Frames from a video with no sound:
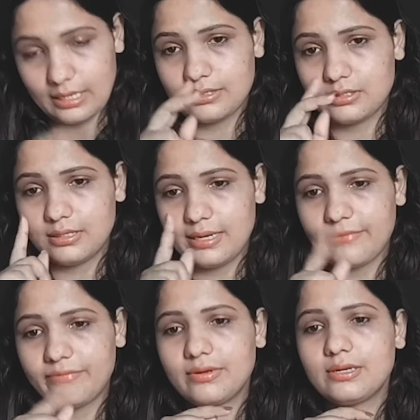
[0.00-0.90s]
is the
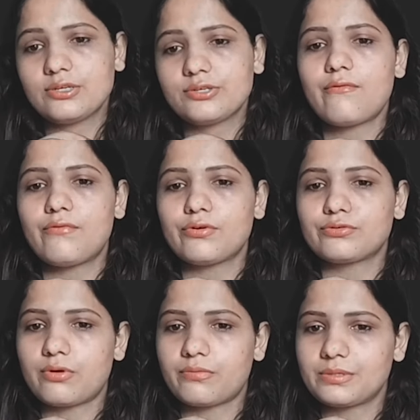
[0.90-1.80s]
definition of
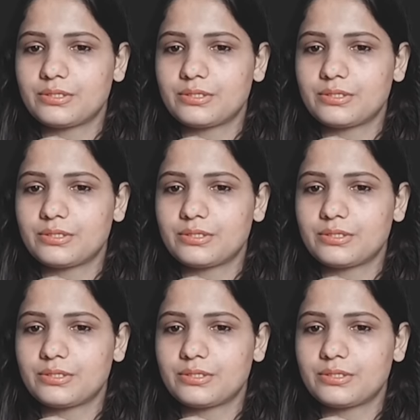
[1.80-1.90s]
autotrophic